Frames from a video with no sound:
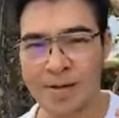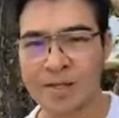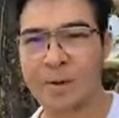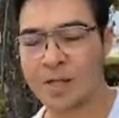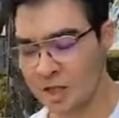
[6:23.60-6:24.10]

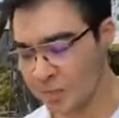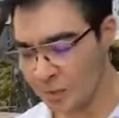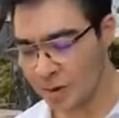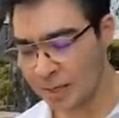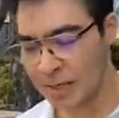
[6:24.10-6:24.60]
special
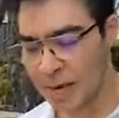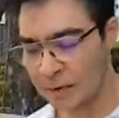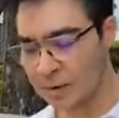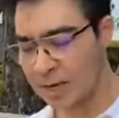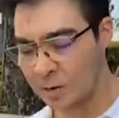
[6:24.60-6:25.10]
spot in
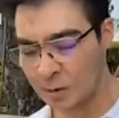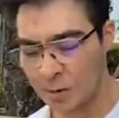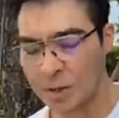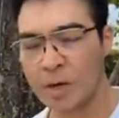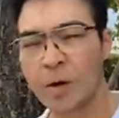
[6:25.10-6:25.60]
downtown
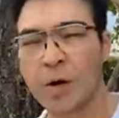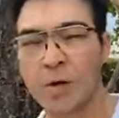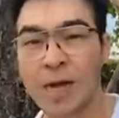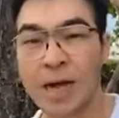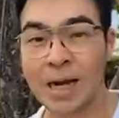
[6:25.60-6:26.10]
Tokyo
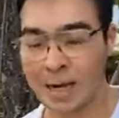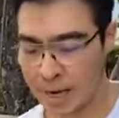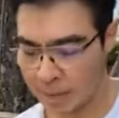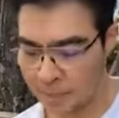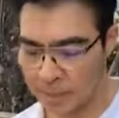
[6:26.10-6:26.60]
called
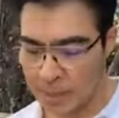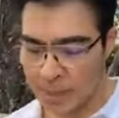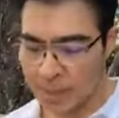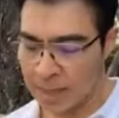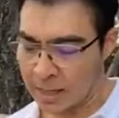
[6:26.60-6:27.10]
Yanaka.
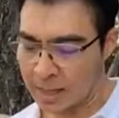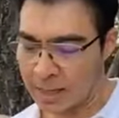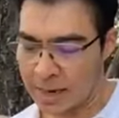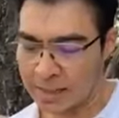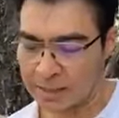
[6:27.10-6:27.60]

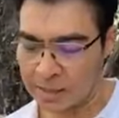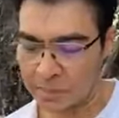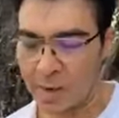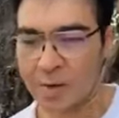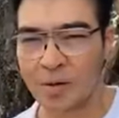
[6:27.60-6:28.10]
Yanaka is a
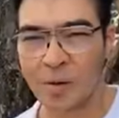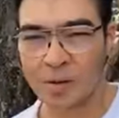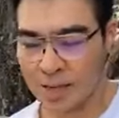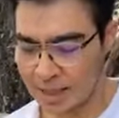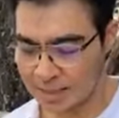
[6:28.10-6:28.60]
spot
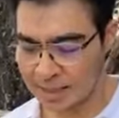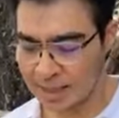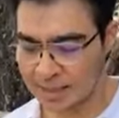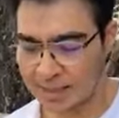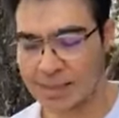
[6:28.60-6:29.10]
known as the
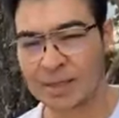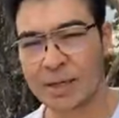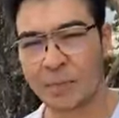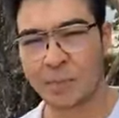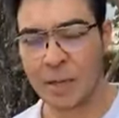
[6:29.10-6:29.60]
sunset
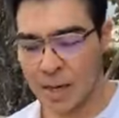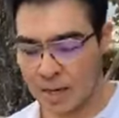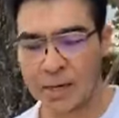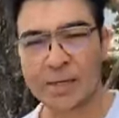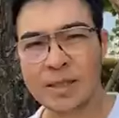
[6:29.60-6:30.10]
step.
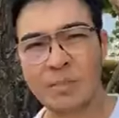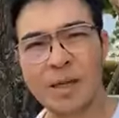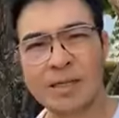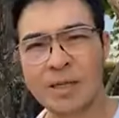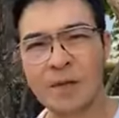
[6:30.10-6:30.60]
The step
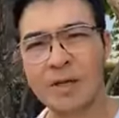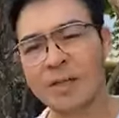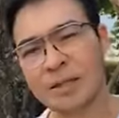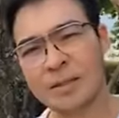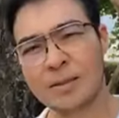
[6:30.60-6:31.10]
itself
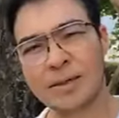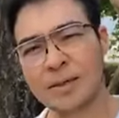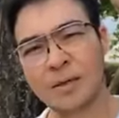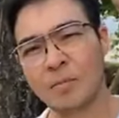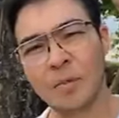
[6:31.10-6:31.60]
is just
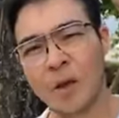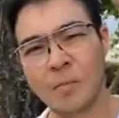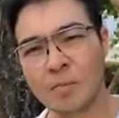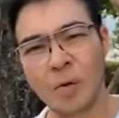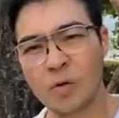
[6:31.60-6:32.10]

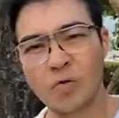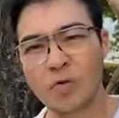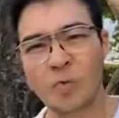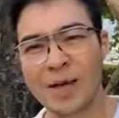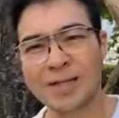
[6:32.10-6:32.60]
not
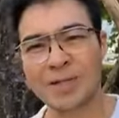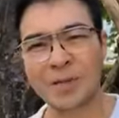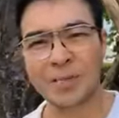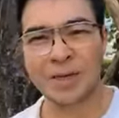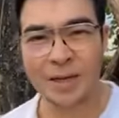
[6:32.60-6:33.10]
beautiful place
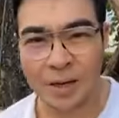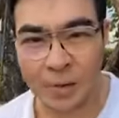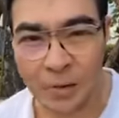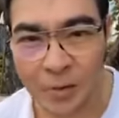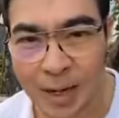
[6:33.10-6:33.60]
to be,
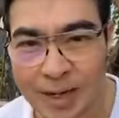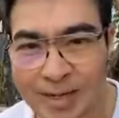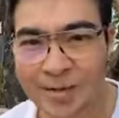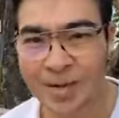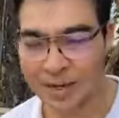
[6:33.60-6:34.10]

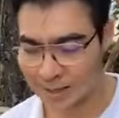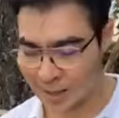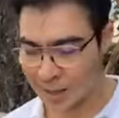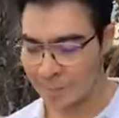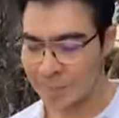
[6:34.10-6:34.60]
Kunmani
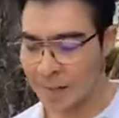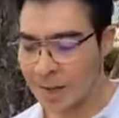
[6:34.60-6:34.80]
Swadikap.